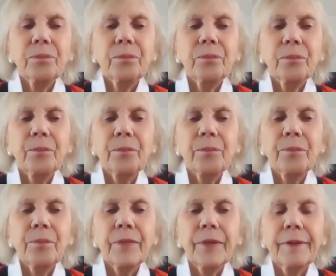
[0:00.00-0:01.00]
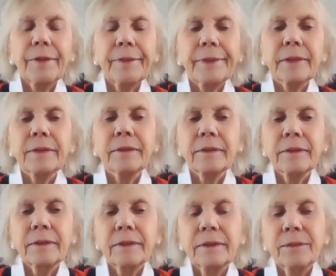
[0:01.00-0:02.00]

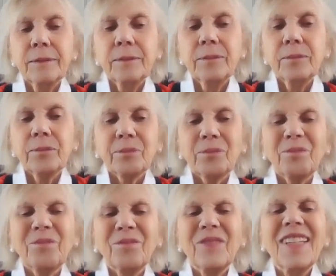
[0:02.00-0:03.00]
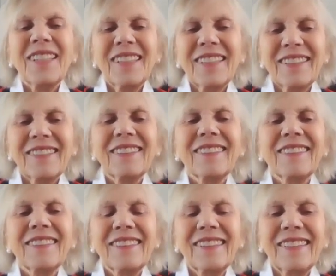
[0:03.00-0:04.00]

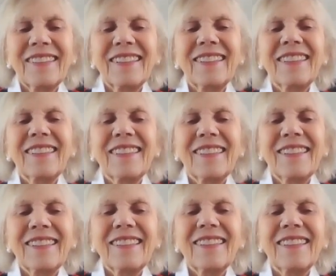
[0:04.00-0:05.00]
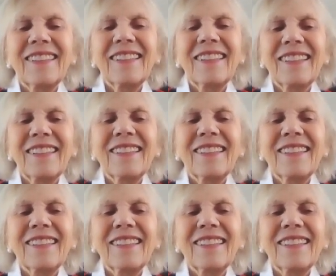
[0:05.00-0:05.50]
[no speech]